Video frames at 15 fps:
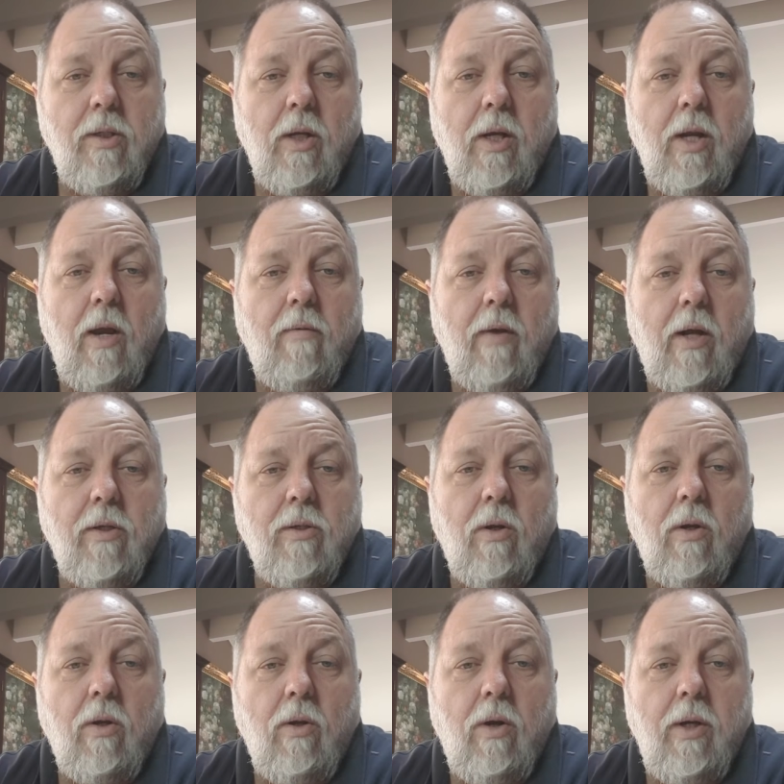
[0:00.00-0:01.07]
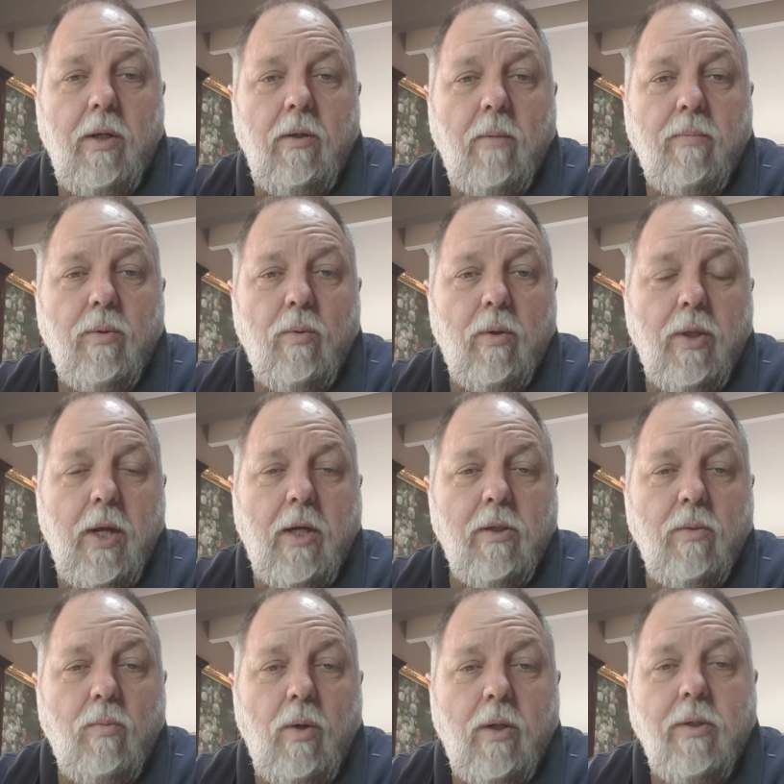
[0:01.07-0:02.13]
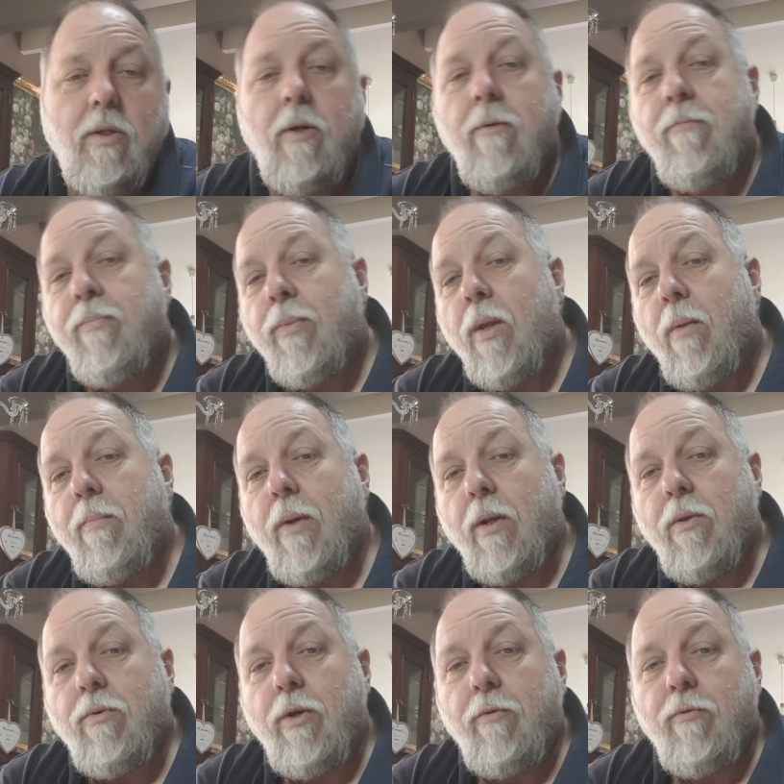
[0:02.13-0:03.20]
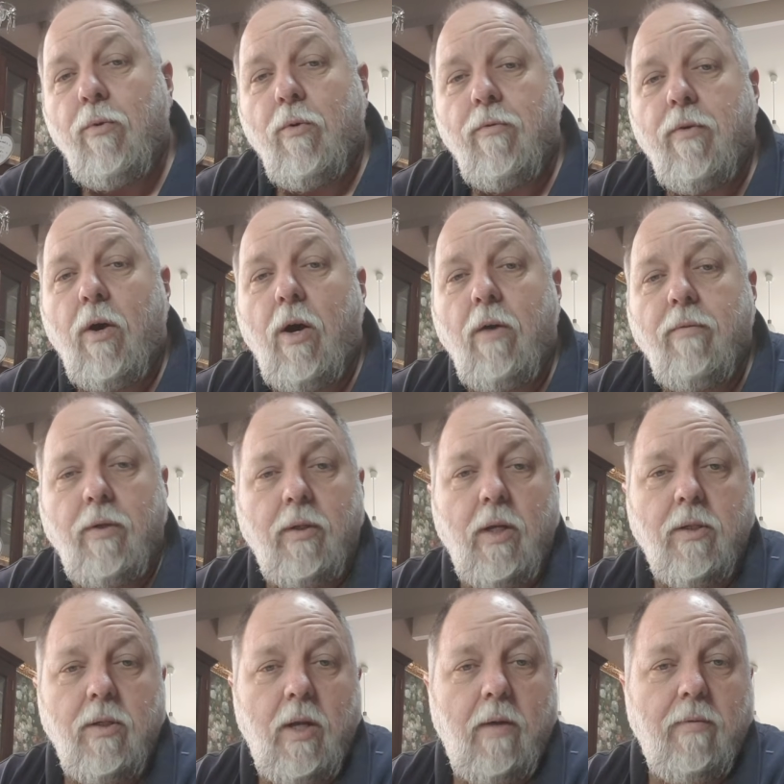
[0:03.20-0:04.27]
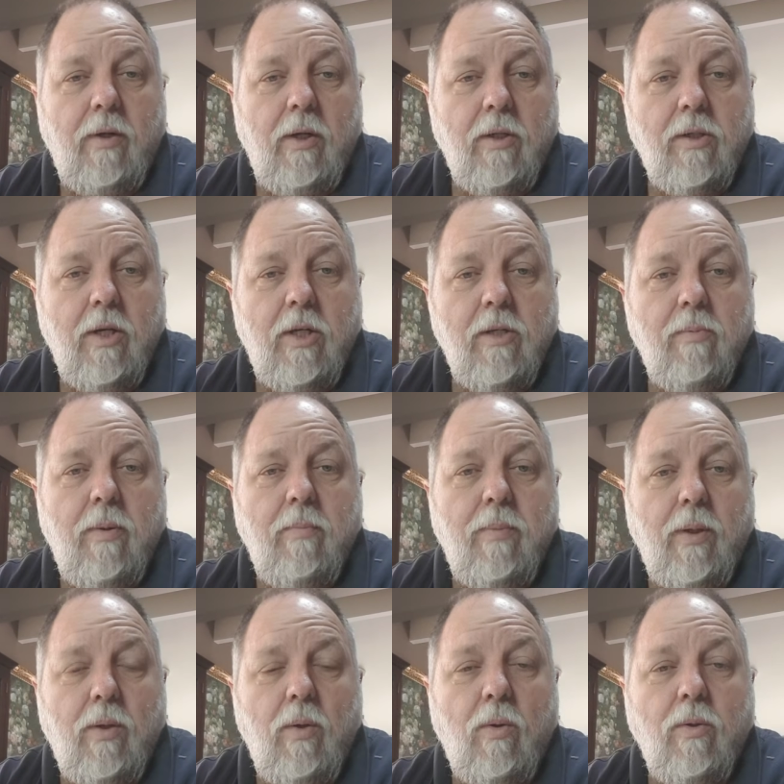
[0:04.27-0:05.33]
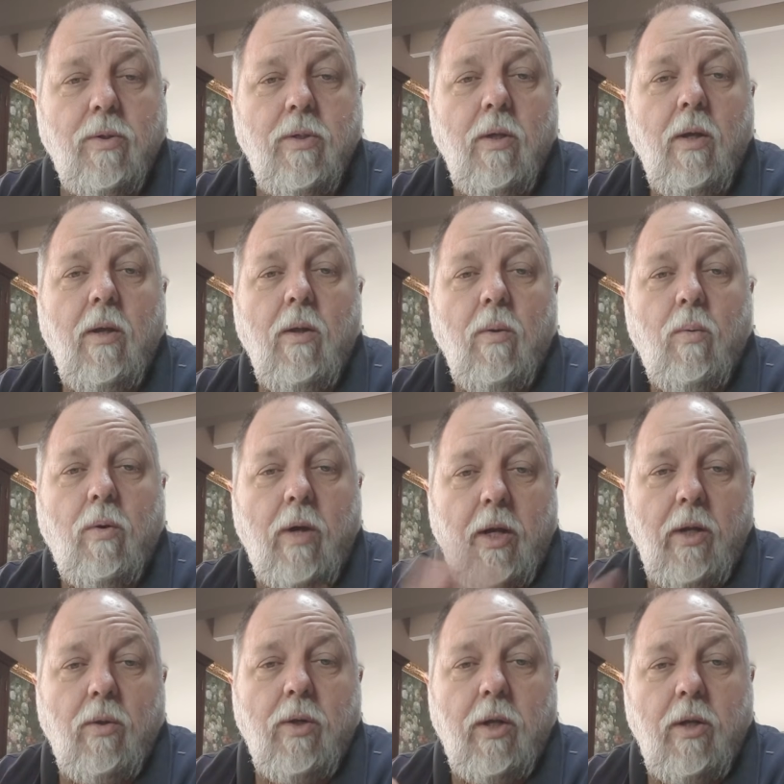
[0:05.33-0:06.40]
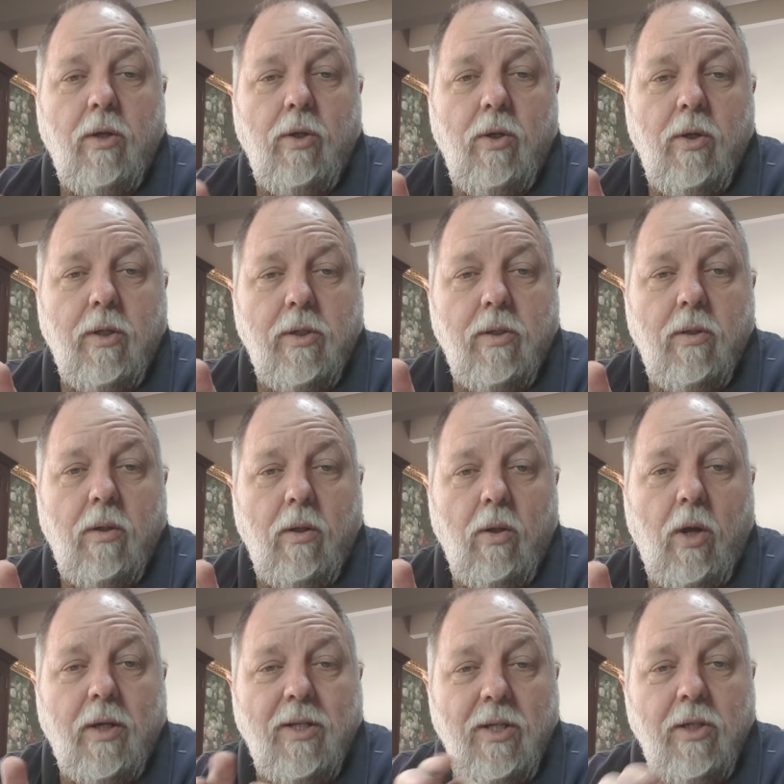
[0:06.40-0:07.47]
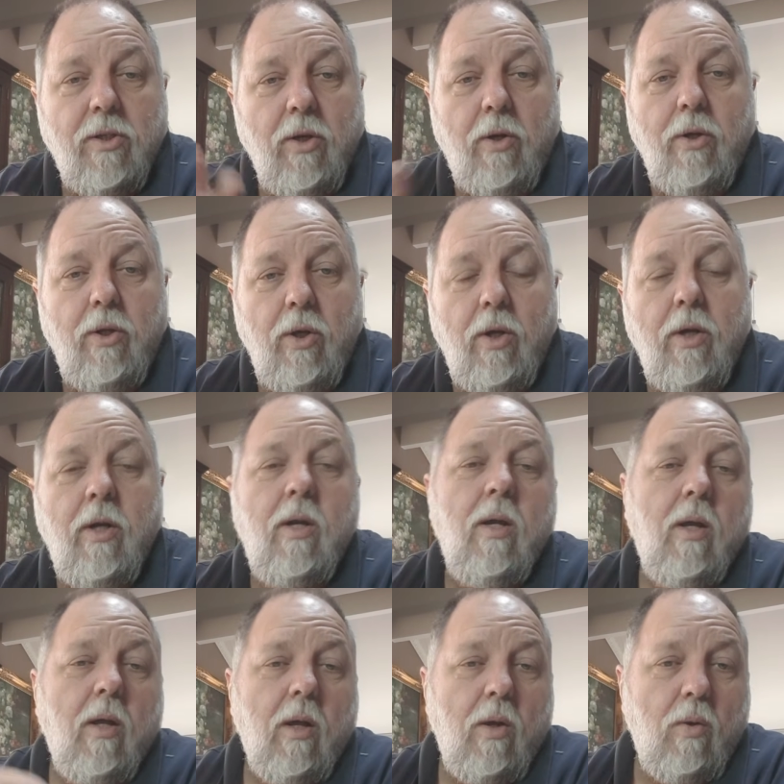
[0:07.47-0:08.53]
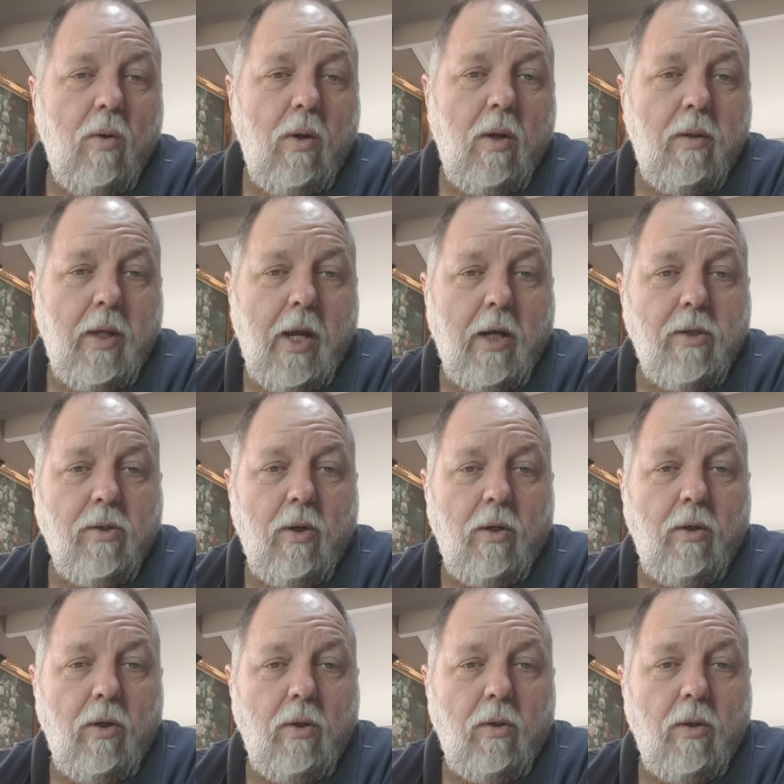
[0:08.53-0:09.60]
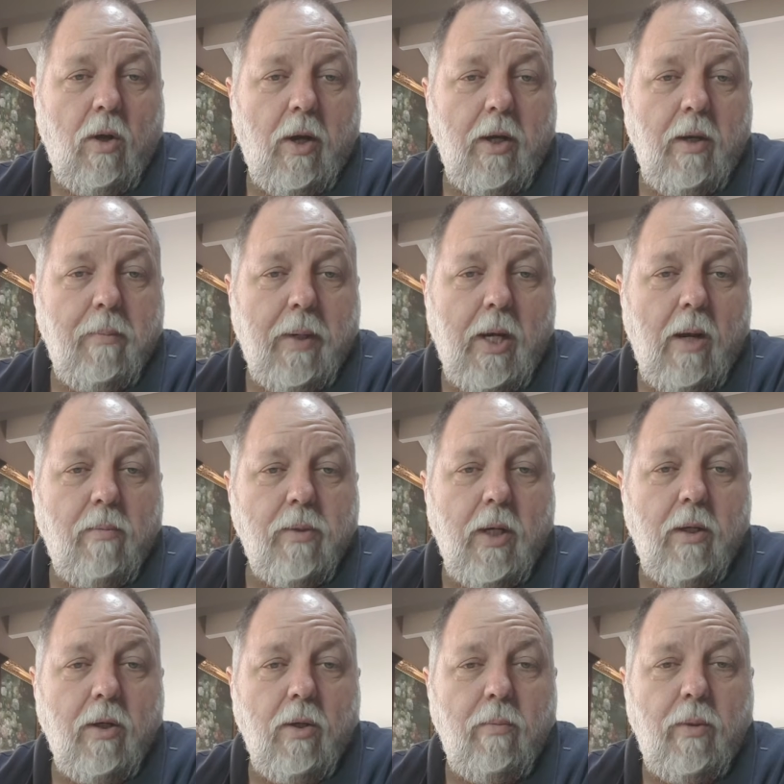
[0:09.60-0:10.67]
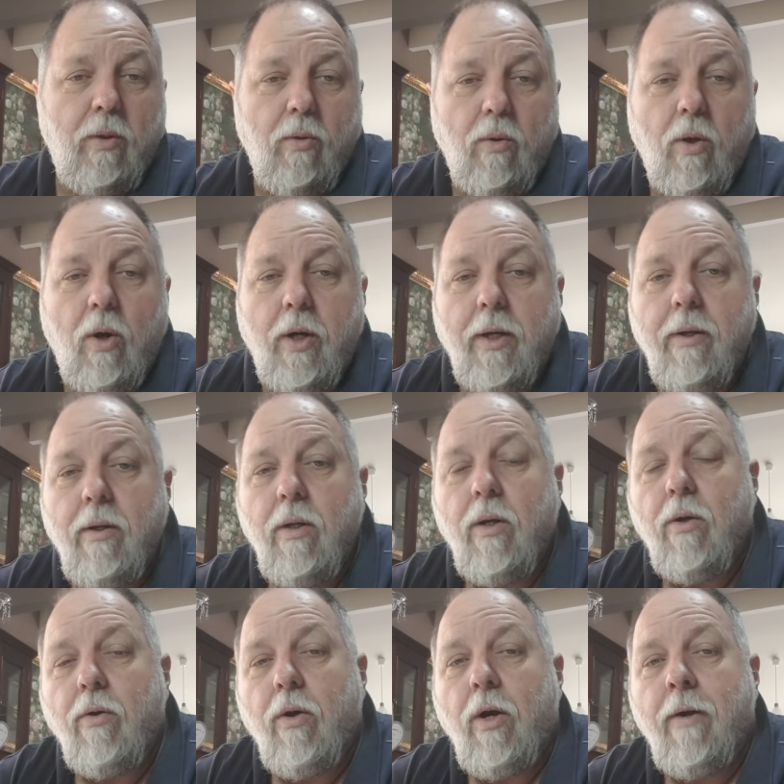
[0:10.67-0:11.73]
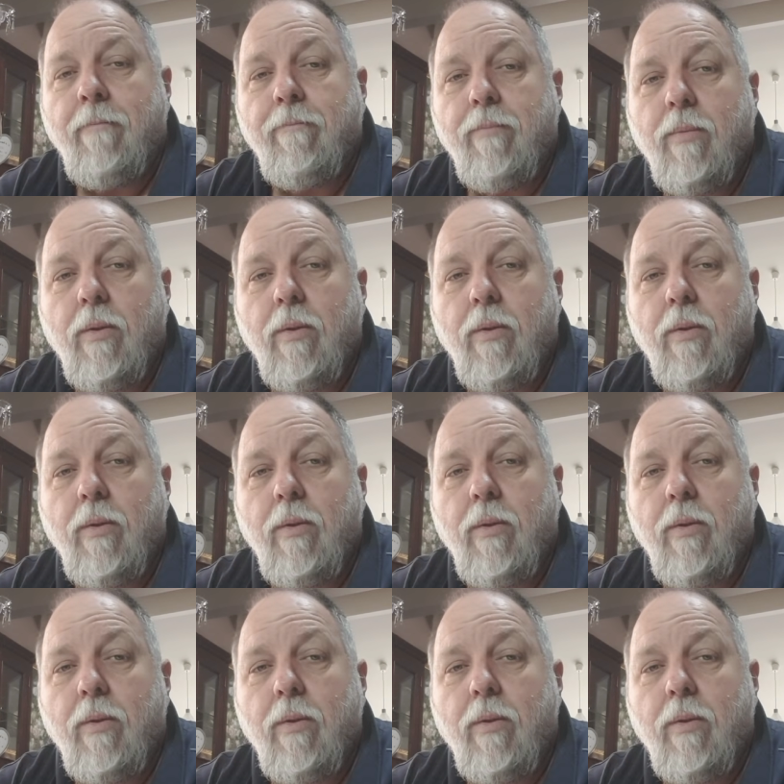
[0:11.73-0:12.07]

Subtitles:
it can have outside lighting up to 1,000 watts, but 3, 4, 5, it doesn't have any assessment because we're only looking at the lights inside the unit. The outside lighting becomes under communal lighting. All right.